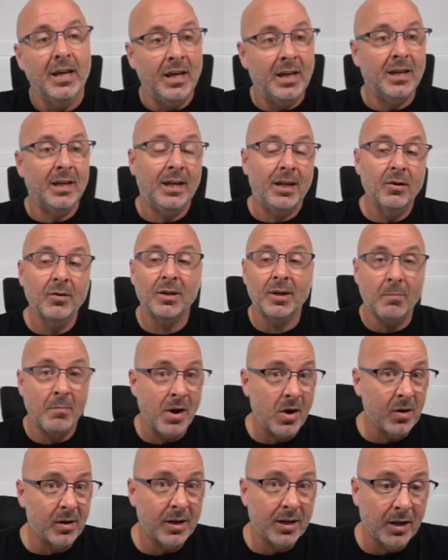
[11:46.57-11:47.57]
here in
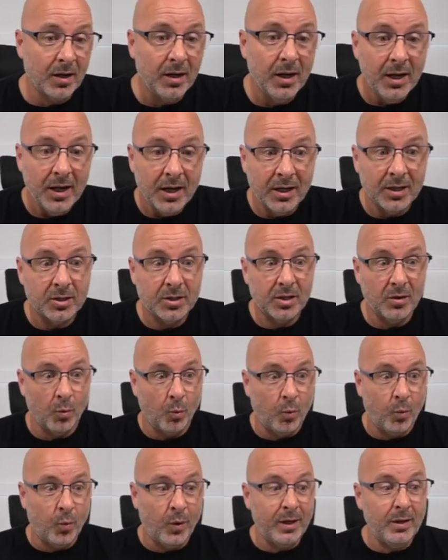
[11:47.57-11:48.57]
America, is
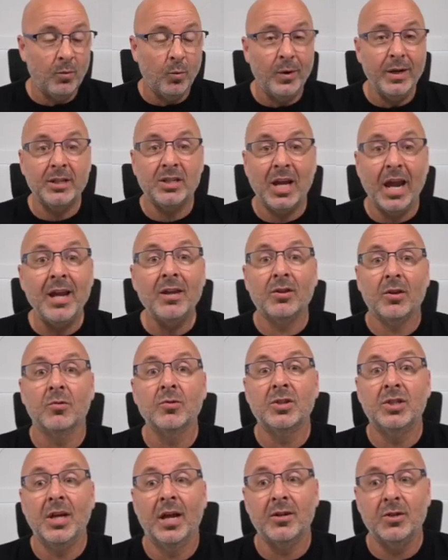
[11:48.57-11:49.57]
we take those
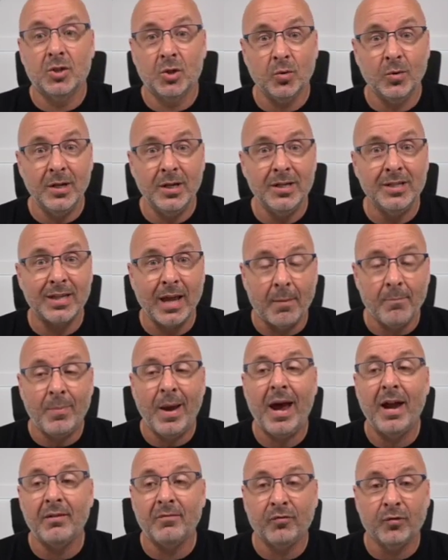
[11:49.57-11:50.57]
dead trees, that
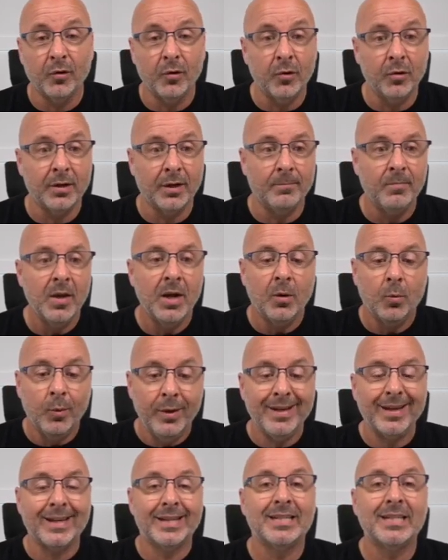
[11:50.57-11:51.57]
bad fruit, and we
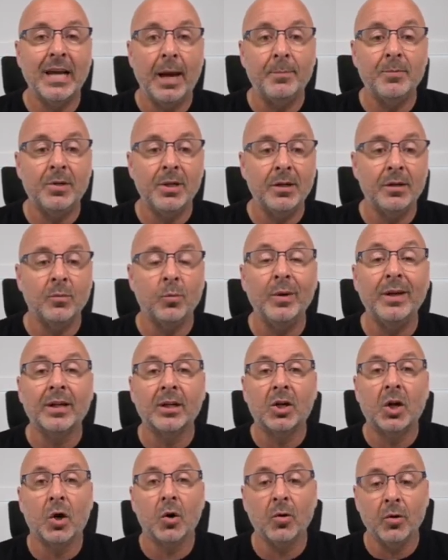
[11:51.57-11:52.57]
accept it, and we
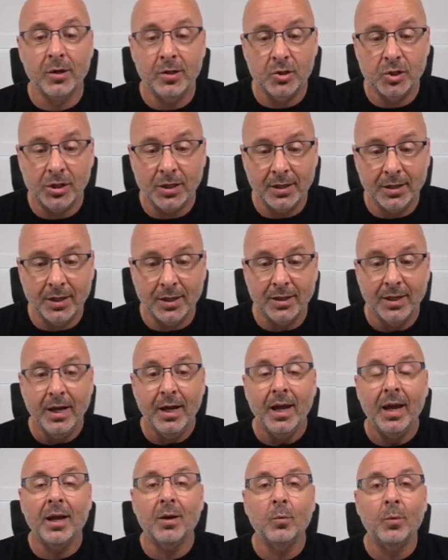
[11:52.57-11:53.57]
encourage it,
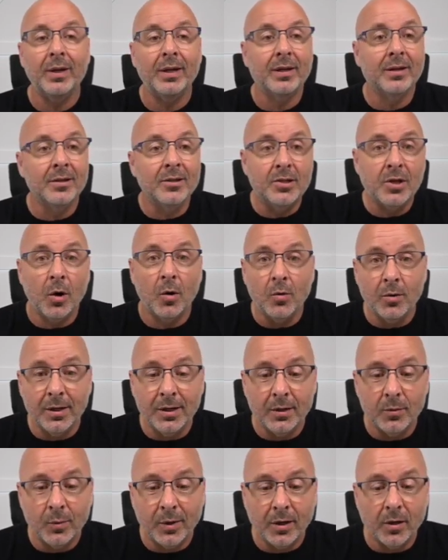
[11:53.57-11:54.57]
and we condone
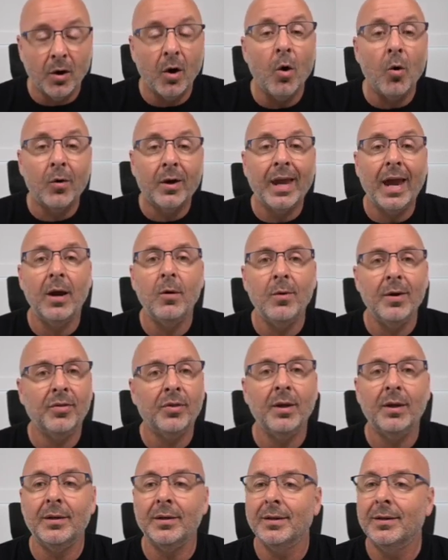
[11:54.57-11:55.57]
it. We are okay with
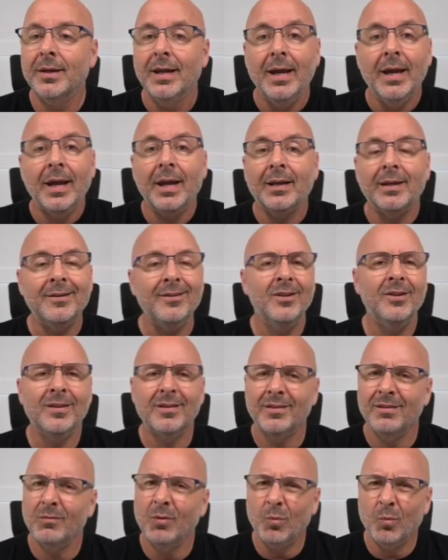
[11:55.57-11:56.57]
it. And
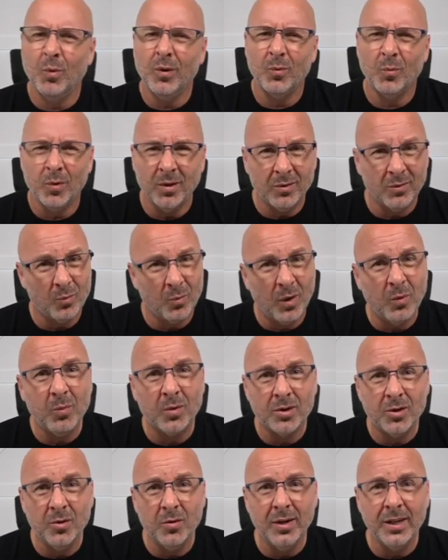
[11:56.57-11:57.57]
what we're
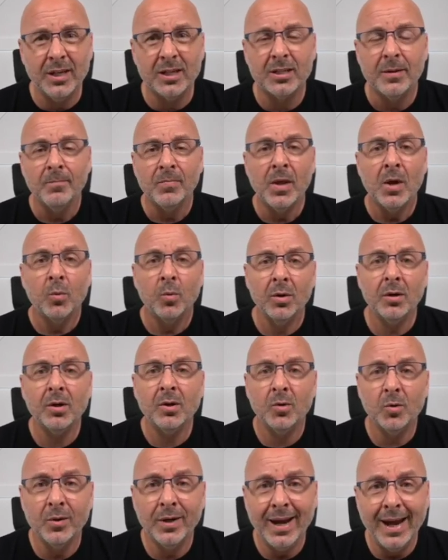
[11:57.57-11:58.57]
doing is we're
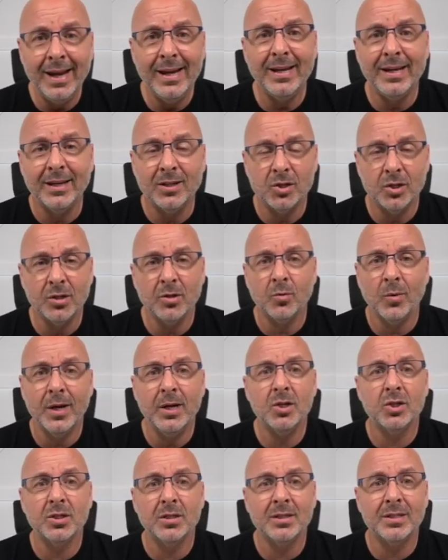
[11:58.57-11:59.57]
creating
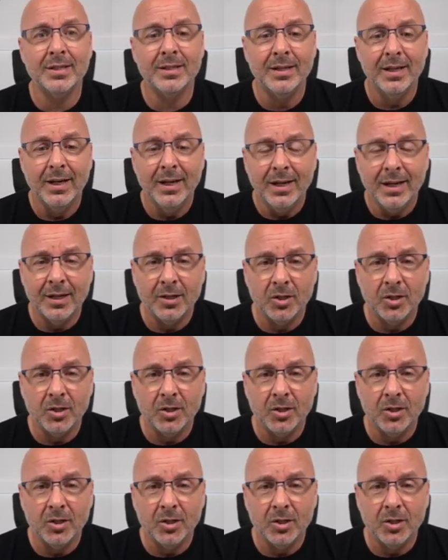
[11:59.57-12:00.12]
generations and